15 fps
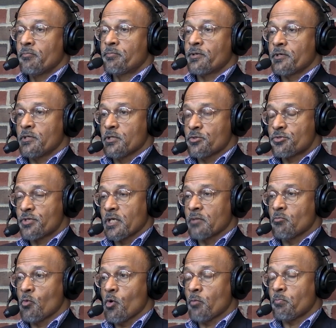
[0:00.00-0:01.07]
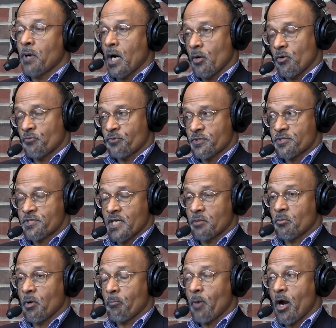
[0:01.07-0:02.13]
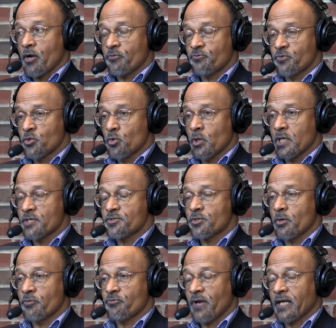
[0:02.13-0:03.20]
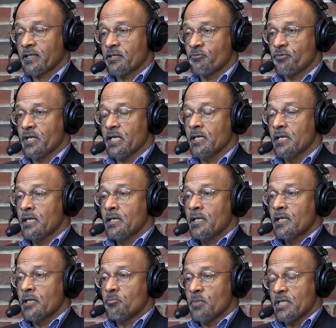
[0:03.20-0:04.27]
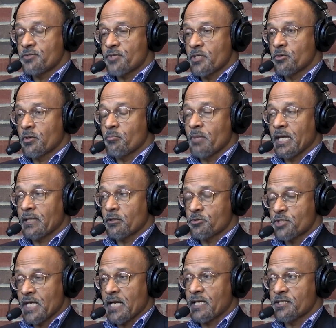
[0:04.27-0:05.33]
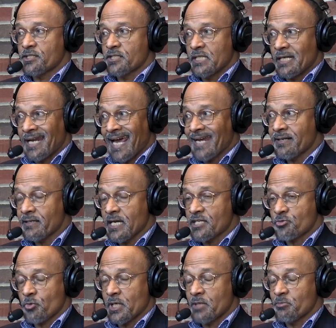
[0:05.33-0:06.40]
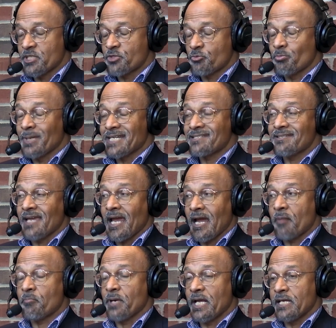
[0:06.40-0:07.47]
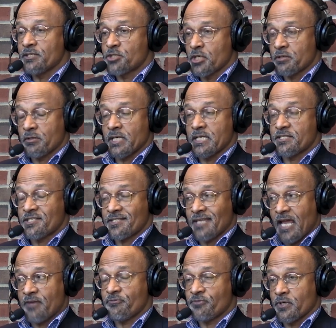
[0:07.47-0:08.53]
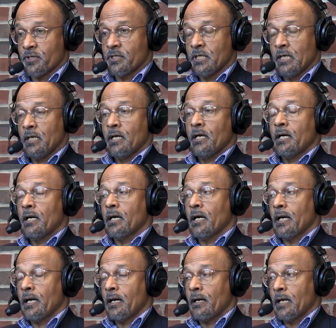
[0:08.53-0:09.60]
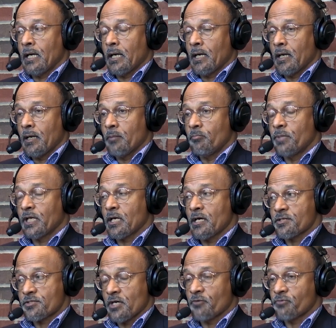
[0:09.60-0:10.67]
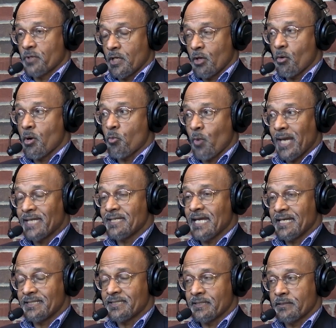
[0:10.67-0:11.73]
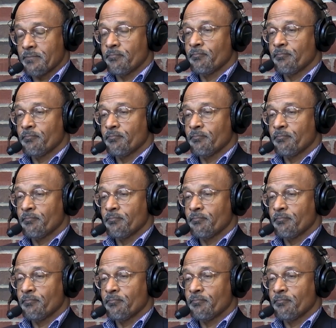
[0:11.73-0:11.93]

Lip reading: producing more power for the same amount of fuel. So effectively, it means that you can make your jet engine lighter as well, which makes the airplane generally safer because of a lower weight engine.